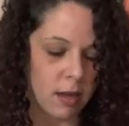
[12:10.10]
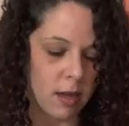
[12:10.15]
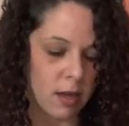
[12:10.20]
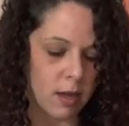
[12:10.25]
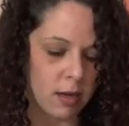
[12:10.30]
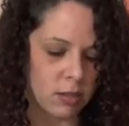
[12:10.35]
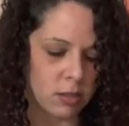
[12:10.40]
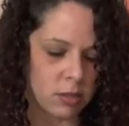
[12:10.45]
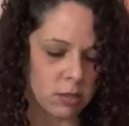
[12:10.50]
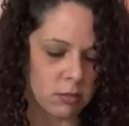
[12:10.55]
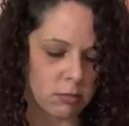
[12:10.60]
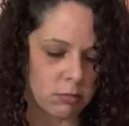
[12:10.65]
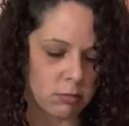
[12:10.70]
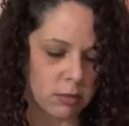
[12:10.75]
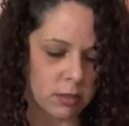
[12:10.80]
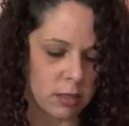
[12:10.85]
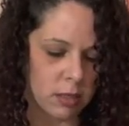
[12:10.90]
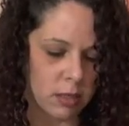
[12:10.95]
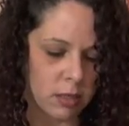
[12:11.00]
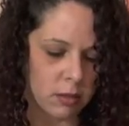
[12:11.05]
And it's just
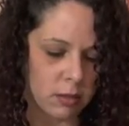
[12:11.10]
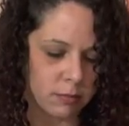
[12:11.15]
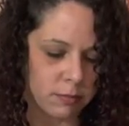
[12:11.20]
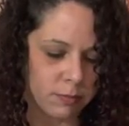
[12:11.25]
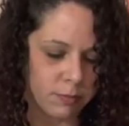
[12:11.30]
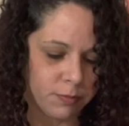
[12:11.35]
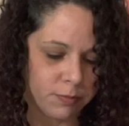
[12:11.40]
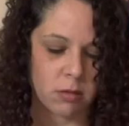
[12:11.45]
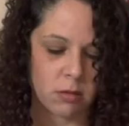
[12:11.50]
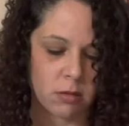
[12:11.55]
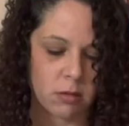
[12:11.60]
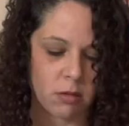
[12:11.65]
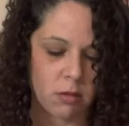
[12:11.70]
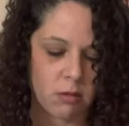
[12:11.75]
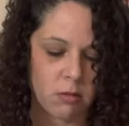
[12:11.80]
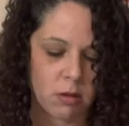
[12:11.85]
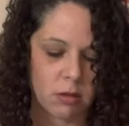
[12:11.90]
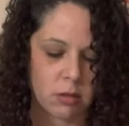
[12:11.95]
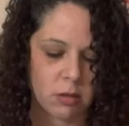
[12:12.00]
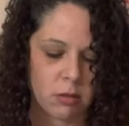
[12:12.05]
really good.
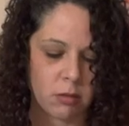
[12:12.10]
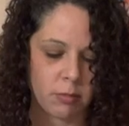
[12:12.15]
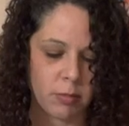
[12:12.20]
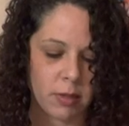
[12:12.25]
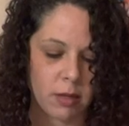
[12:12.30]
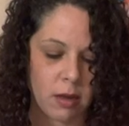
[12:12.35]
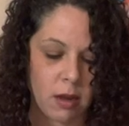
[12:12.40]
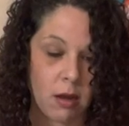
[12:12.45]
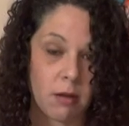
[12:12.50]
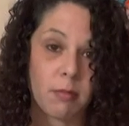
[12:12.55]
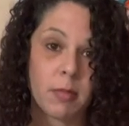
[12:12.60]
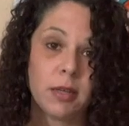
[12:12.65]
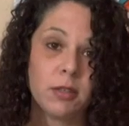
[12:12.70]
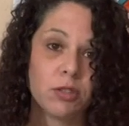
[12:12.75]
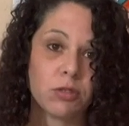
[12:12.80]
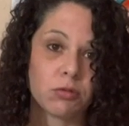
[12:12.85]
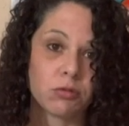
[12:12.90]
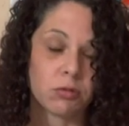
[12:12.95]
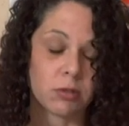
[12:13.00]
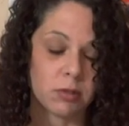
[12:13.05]
So a little bit on my
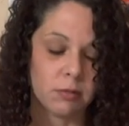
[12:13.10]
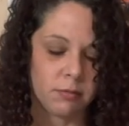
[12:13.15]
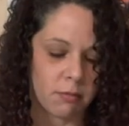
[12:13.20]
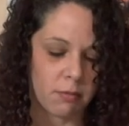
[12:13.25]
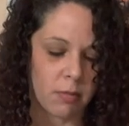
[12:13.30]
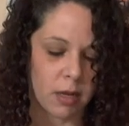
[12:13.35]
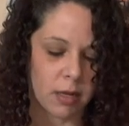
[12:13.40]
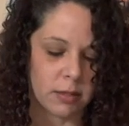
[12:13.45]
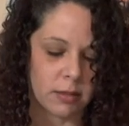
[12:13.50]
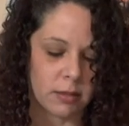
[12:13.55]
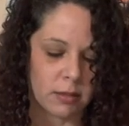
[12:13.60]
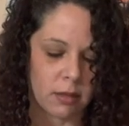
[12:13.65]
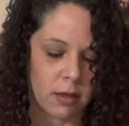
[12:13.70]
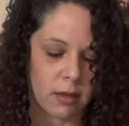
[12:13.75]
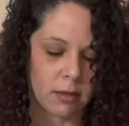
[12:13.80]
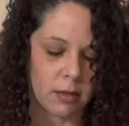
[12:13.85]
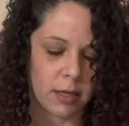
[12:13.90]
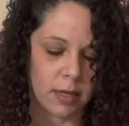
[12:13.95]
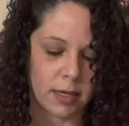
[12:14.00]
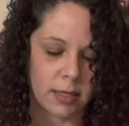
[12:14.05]
children. My
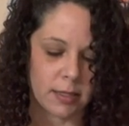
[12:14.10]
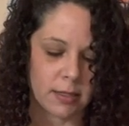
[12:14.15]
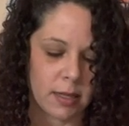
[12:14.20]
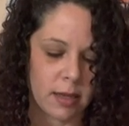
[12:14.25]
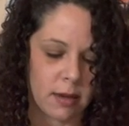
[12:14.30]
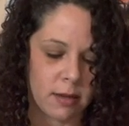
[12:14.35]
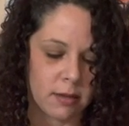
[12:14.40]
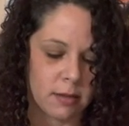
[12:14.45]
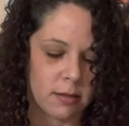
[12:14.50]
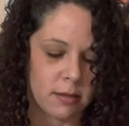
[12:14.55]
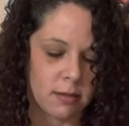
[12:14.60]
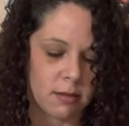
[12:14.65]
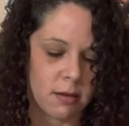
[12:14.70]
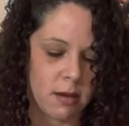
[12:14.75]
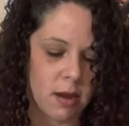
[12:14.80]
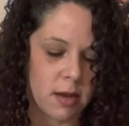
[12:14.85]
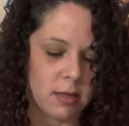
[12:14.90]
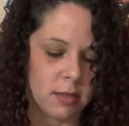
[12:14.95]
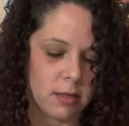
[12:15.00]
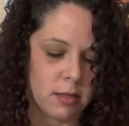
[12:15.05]
son, like I said, is
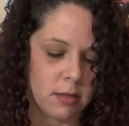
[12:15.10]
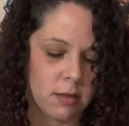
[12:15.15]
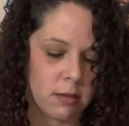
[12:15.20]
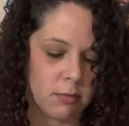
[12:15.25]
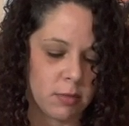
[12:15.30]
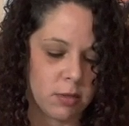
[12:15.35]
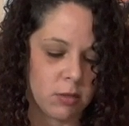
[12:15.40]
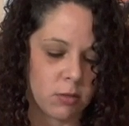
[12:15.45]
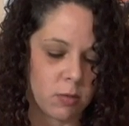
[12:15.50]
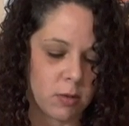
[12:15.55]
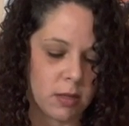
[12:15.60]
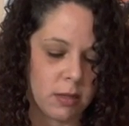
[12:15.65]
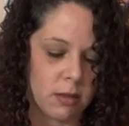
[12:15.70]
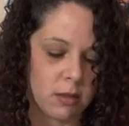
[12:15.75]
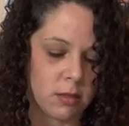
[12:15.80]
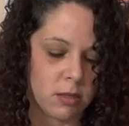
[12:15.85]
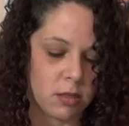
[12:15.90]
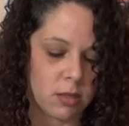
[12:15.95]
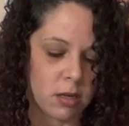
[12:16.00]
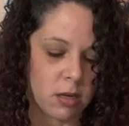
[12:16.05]
19. He'll be 20
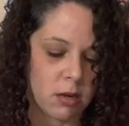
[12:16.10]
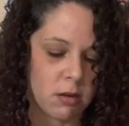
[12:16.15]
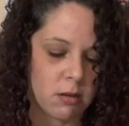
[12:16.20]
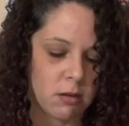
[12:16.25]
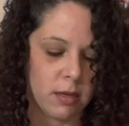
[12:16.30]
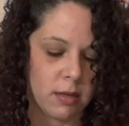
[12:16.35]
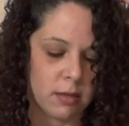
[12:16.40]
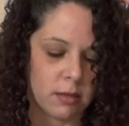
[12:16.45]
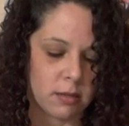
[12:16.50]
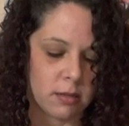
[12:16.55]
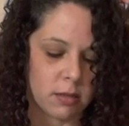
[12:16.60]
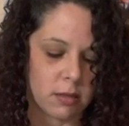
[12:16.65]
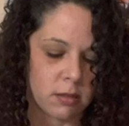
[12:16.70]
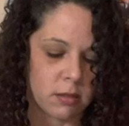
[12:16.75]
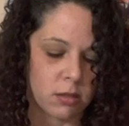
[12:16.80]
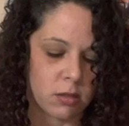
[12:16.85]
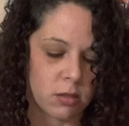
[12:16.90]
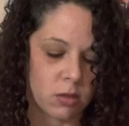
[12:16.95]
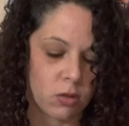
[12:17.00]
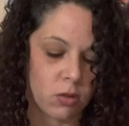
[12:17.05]
this year. He is in
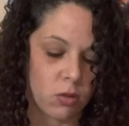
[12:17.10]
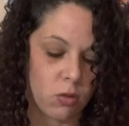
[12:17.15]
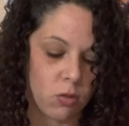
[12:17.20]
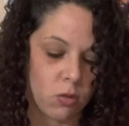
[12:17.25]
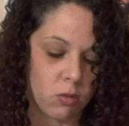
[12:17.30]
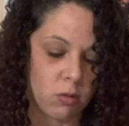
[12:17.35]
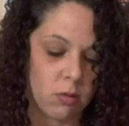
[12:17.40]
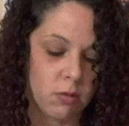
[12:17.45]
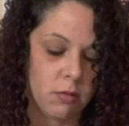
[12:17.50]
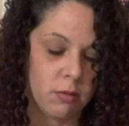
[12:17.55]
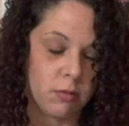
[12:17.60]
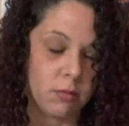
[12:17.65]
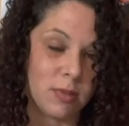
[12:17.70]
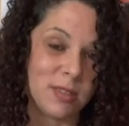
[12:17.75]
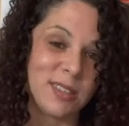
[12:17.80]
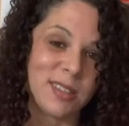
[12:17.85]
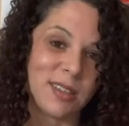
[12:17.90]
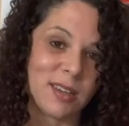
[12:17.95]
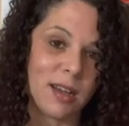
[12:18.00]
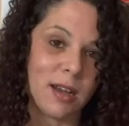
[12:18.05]
school.
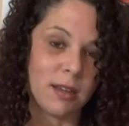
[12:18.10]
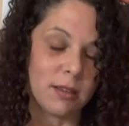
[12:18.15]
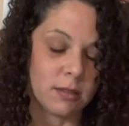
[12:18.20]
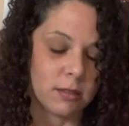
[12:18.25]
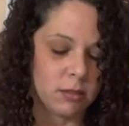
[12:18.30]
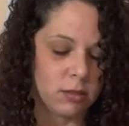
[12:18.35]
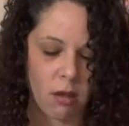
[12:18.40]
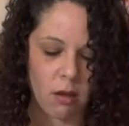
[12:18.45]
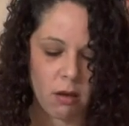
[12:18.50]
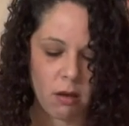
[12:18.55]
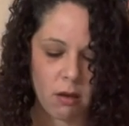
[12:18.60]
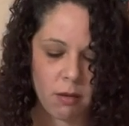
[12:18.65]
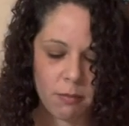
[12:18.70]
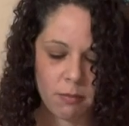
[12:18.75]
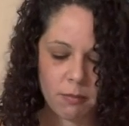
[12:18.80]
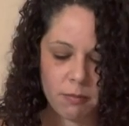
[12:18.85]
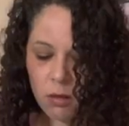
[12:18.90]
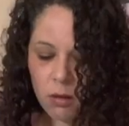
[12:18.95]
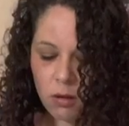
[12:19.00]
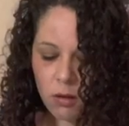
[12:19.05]
He's in college.
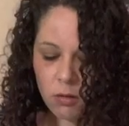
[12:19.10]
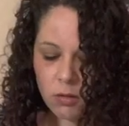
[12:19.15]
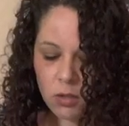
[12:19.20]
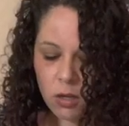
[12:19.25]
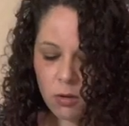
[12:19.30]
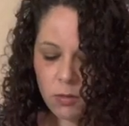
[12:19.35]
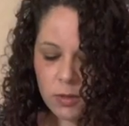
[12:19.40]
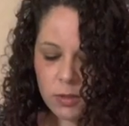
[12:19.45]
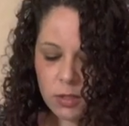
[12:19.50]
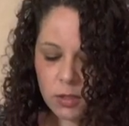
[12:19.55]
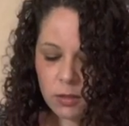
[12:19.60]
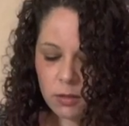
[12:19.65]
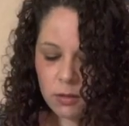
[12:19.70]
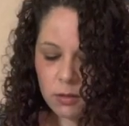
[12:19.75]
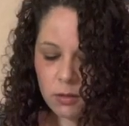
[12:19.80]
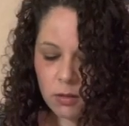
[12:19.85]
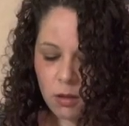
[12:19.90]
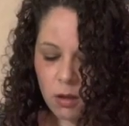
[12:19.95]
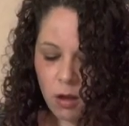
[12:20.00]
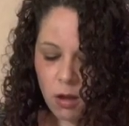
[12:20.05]
You know, it's always
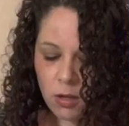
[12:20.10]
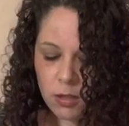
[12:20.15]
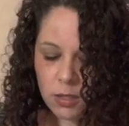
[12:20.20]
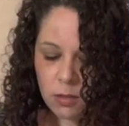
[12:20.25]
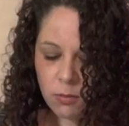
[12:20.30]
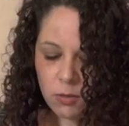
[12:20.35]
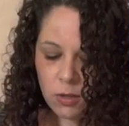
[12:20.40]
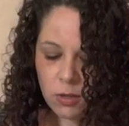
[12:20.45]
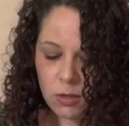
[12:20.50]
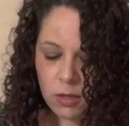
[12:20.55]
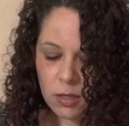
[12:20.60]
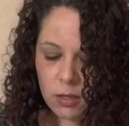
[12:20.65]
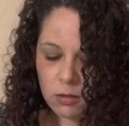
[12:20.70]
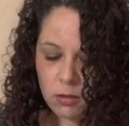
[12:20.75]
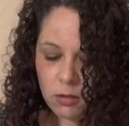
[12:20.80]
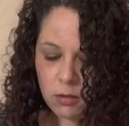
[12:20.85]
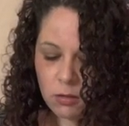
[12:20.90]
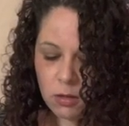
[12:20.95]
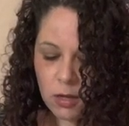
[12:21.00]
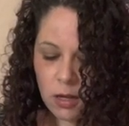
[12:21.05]
awesome when your kids
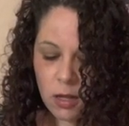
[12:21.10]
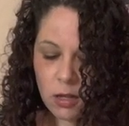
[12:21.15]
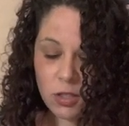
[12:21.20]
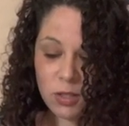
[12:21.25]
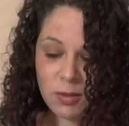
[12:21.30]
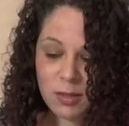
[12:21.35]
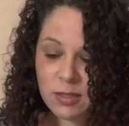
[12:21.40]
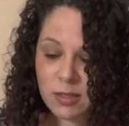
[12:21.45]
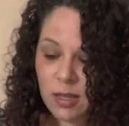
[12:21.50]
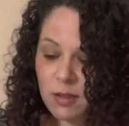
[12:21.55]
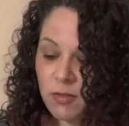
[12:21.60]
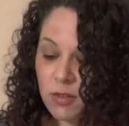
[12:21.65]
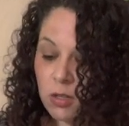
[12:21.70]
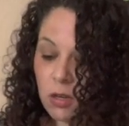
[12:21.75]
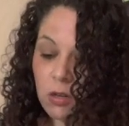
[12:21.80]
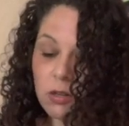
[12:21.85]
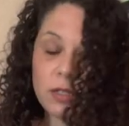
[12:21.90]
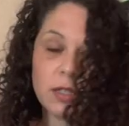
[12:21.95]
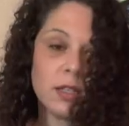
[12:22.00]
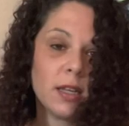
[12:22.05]
go to college because life is
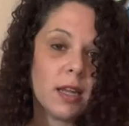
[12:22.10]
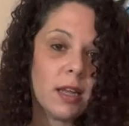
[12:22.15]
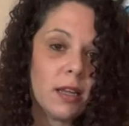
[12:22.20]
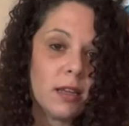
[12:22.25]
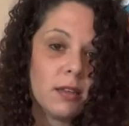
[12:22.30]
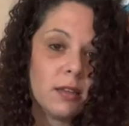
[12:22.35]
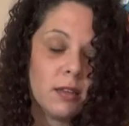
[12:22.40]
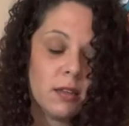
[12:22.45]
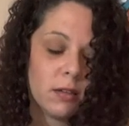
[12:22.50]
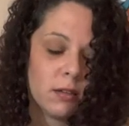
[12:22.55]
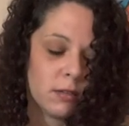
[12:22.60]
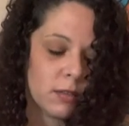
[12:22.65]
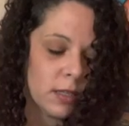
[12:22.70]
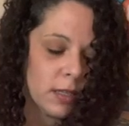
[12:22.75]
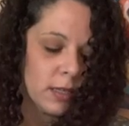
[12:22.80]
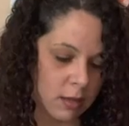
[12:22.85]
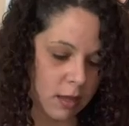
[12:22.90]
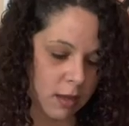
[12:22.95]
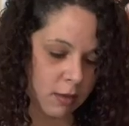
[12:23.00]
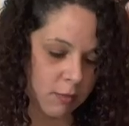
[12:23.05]
hard today, you know,
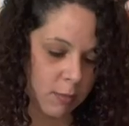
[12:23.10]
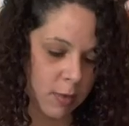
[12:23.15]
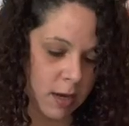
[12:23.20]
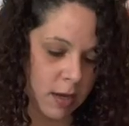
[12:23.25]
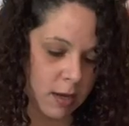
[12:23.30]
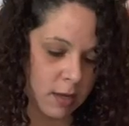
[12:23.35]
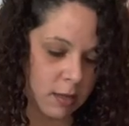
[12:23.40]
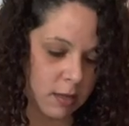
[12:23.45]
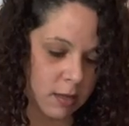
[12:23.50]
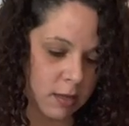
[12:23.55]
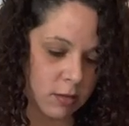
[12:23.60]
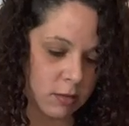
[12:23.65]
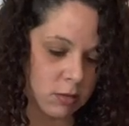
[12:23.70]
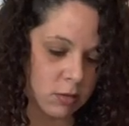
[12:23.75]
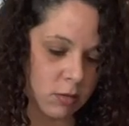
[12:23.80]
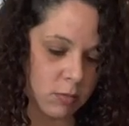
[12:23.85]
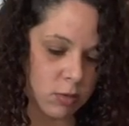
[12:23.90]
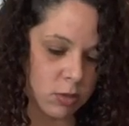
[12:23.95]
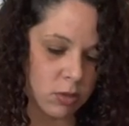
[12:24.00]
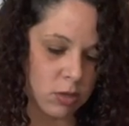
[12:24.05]
like they've made things
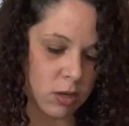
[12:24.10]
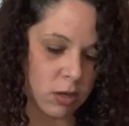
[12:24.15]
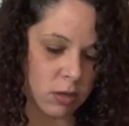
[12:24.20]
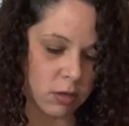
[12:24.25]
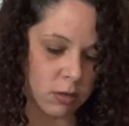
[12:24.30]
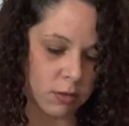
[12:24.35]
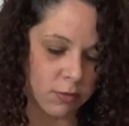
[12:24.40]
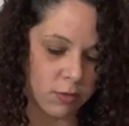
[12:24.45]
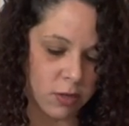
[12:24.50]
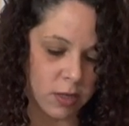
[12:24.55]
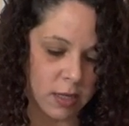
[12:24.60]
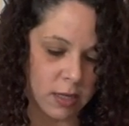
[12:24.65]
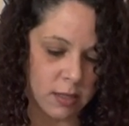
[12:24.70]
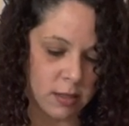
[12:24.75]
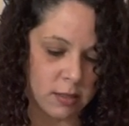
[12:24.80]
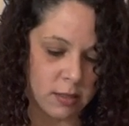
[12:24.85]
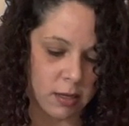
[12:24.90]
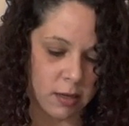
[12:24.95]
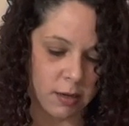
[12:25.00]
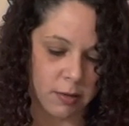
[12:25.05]
so much harder for
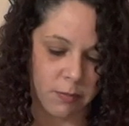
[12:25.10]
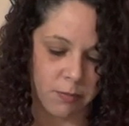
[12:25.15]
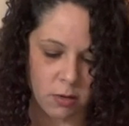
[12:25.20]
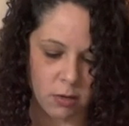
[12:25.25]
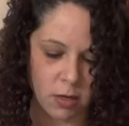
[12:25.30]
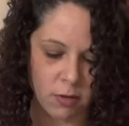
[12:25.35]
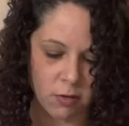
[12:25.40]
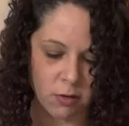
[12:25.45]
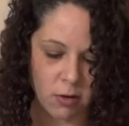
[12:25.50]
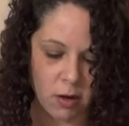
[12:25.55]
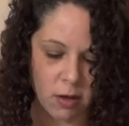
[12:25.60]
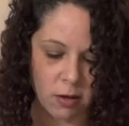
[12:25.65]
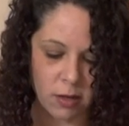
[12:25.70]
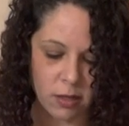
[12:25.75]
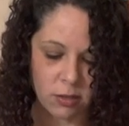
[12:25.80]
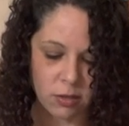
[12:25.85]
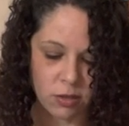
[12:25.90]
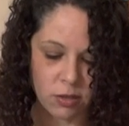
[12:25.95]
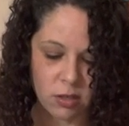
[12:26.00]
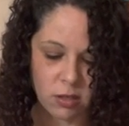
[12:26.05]
kids. I don't even know how
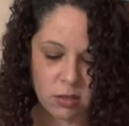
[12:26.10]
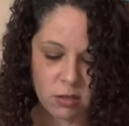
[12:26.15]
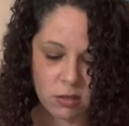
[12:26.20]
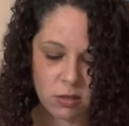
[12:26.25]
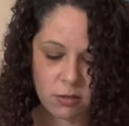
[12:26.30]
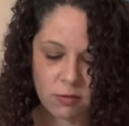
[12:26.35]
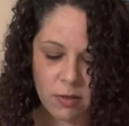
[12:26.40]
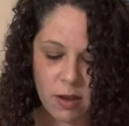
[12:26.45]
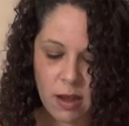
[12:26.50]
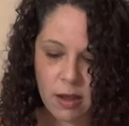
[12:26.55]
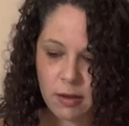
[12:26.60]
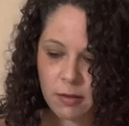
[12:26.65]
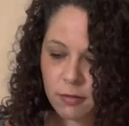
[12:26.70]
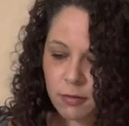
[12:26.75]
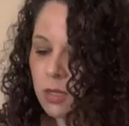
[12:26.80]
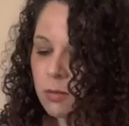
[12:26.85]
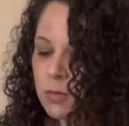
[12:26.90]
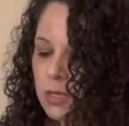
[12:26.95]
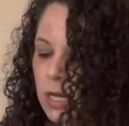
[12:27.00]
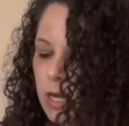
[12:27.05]
kids are gonna survive
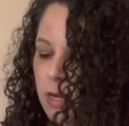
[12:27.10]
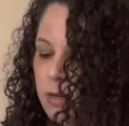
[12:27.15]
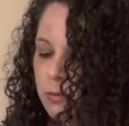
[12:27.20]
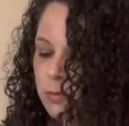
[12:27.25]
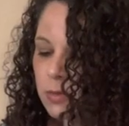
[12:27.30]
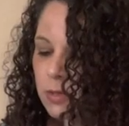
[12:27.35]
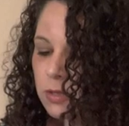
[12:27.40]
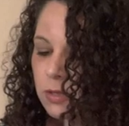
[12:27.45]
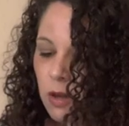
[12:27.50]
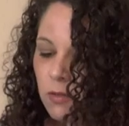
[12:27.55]
sometimes.